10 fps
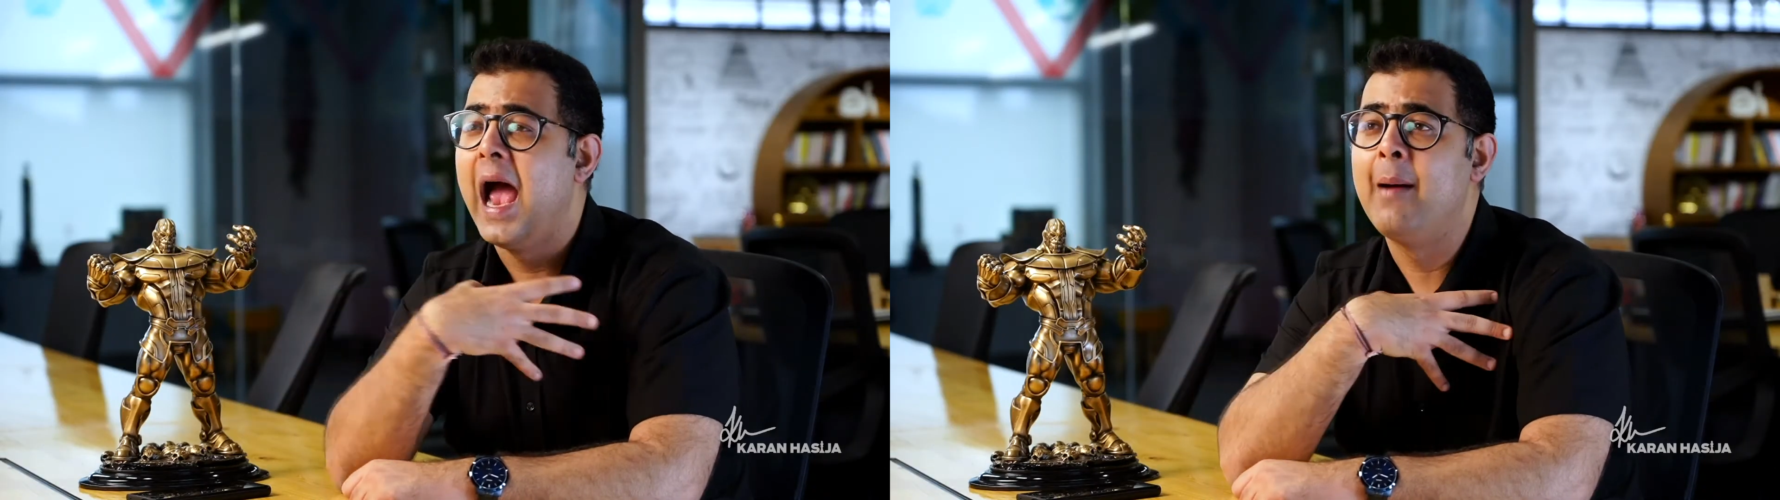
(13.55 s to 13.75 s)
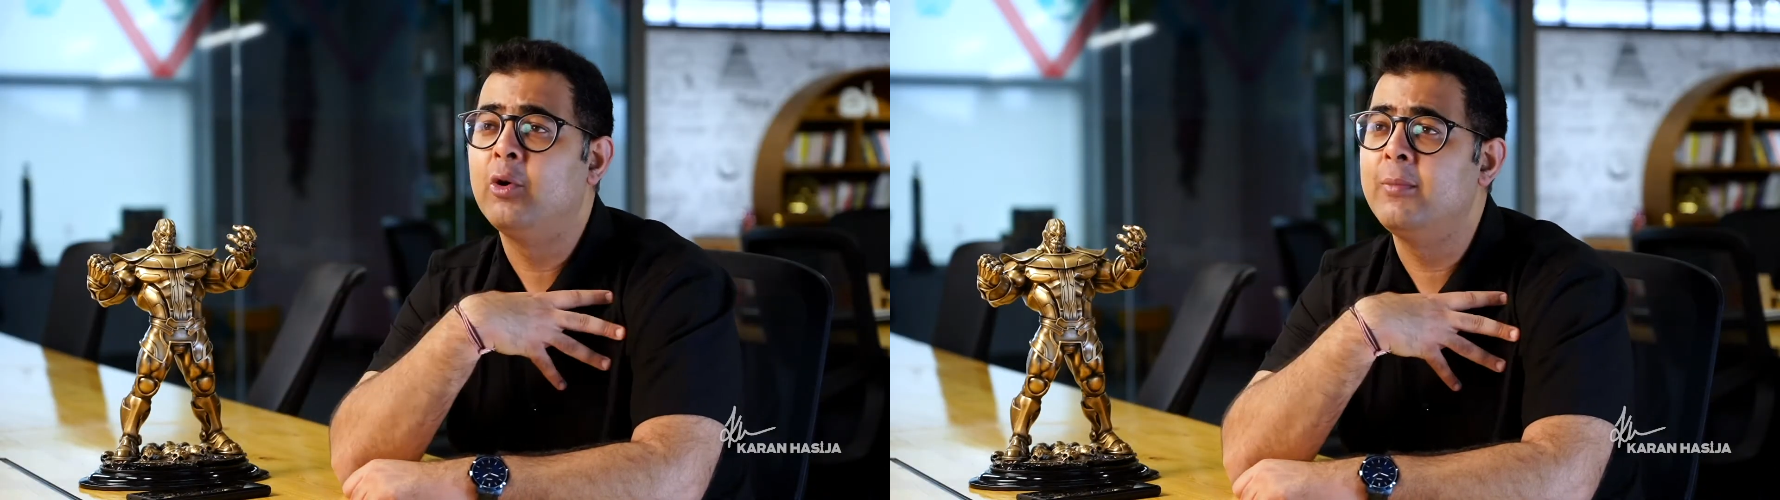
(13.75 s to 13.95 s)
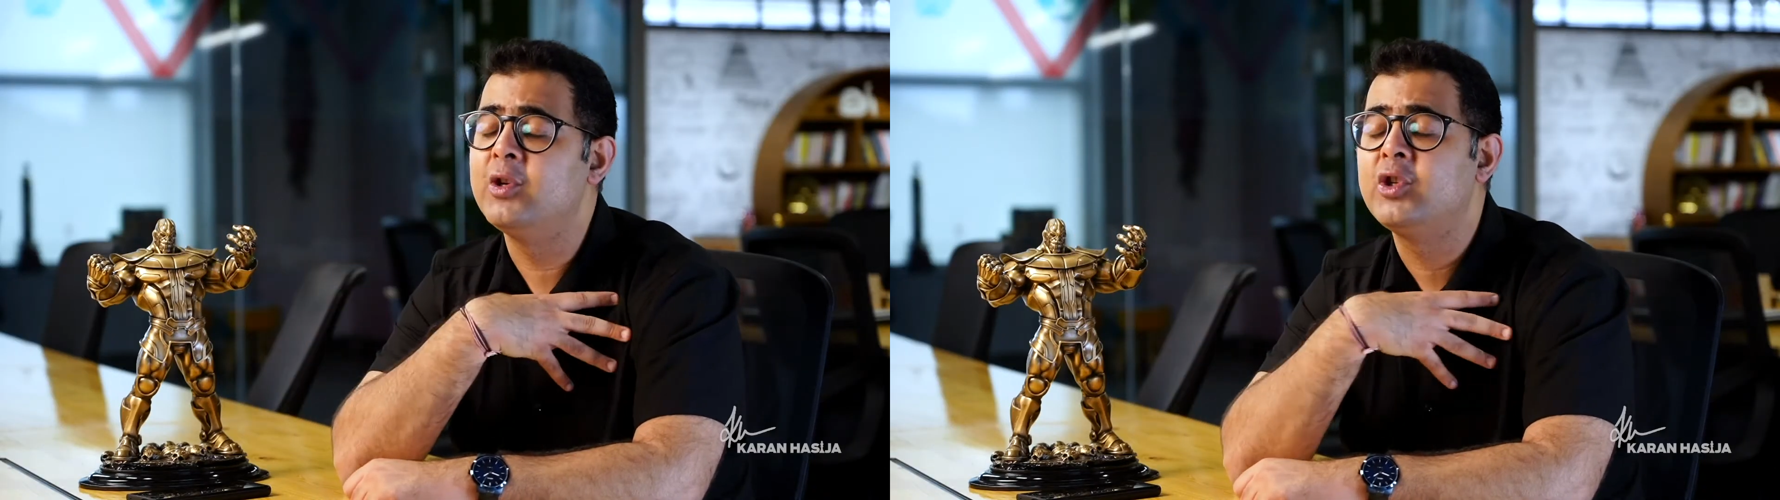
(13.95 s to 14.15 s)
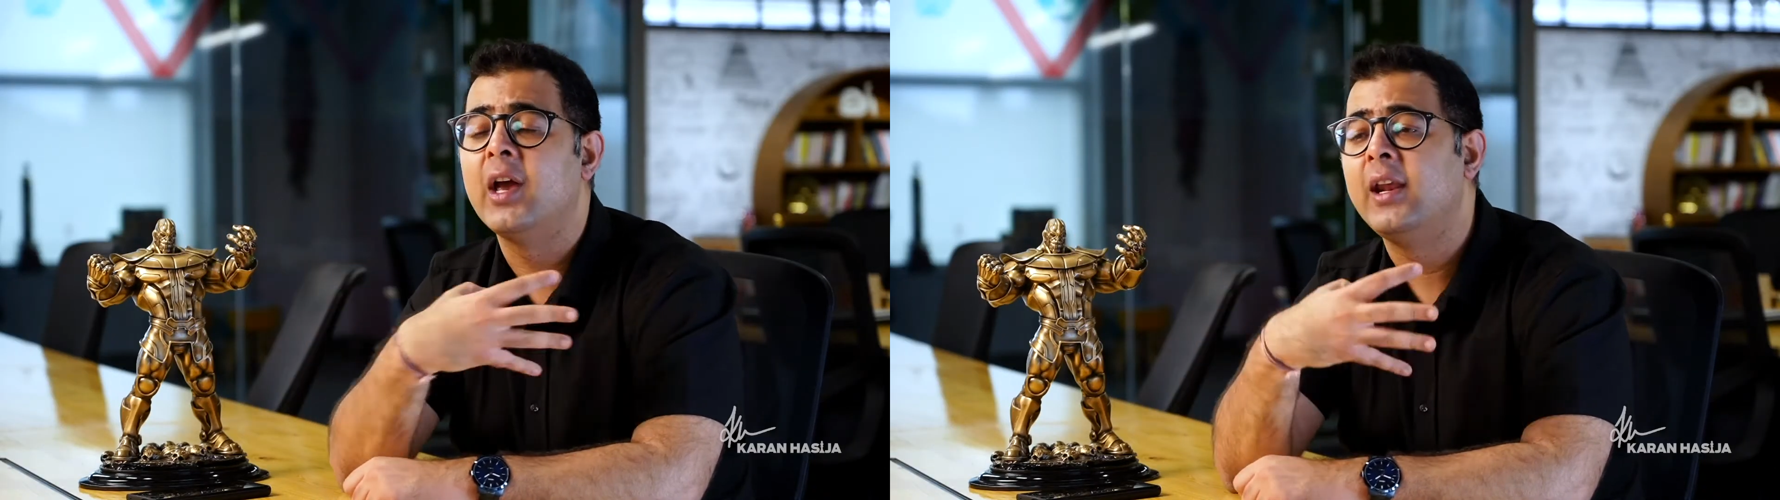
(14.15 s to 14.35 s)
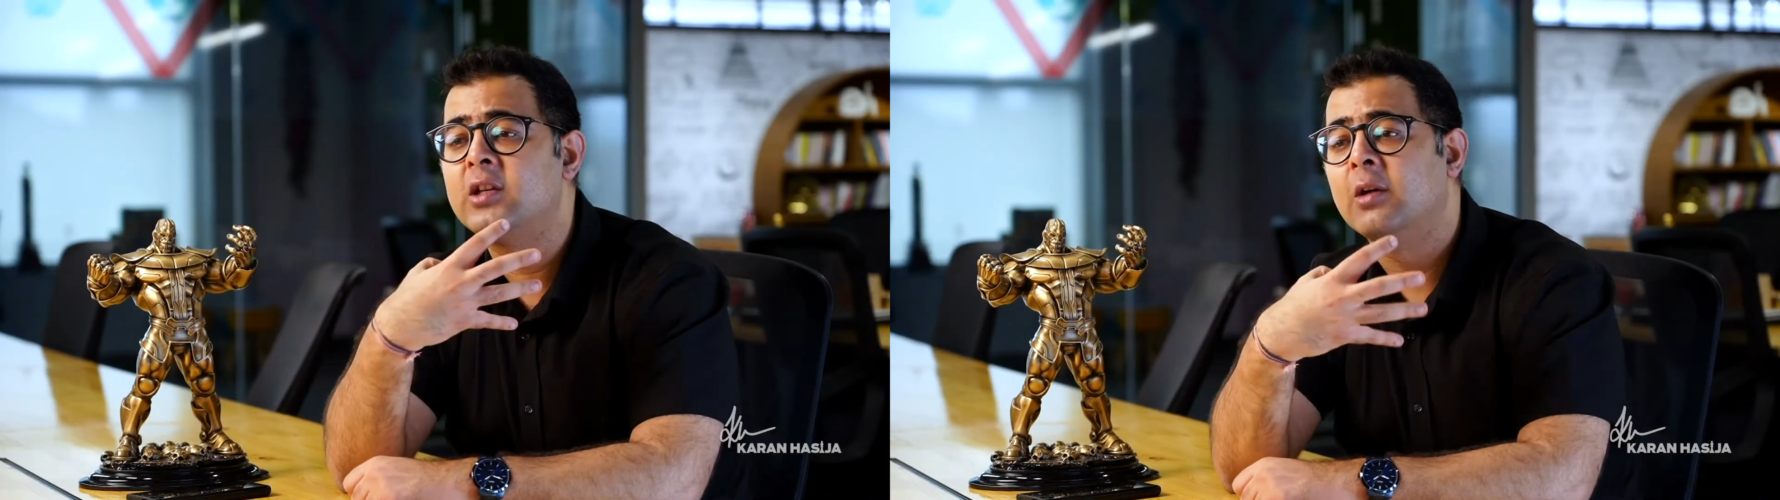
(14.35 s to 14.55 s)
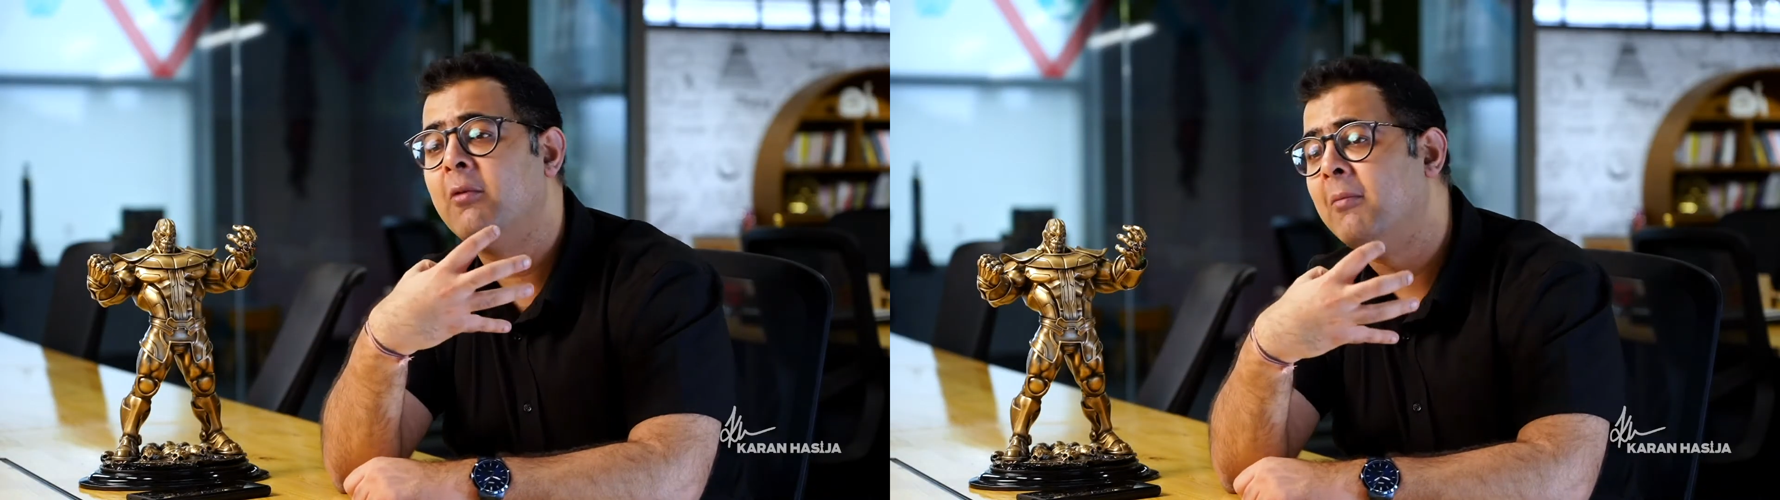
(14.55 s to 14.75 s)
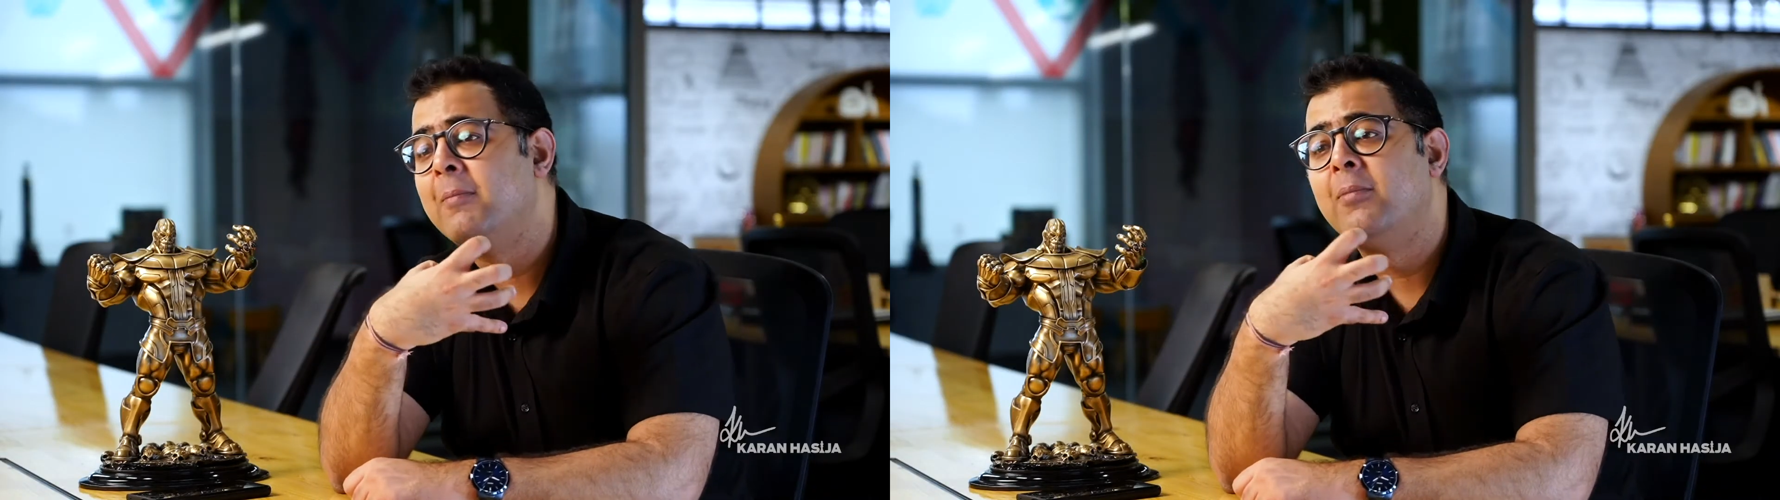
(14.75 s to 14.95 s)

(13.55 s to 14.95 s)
I'm going to be sharing some of my